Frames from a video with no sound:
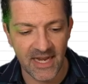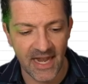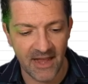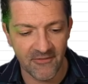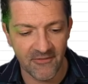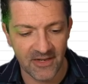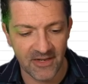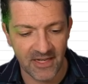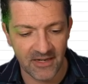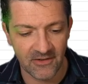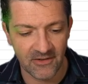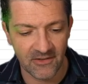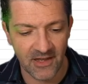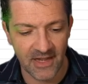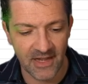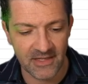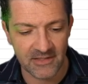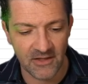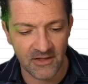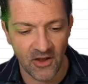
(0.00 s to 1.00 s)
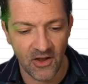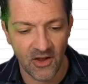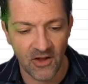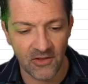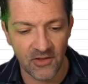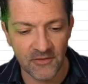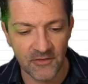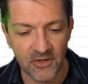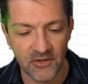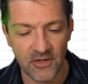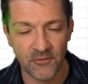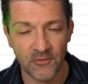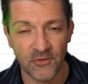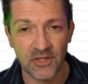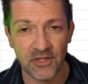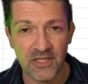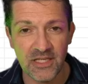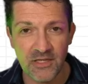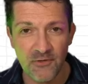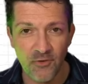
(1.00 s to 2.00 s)
have it analyze all of your
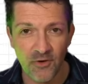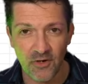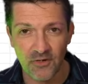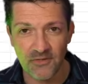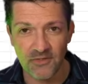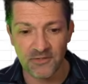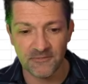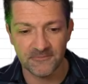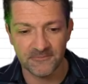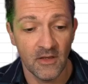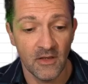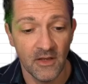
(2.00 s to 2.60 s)
different keywords.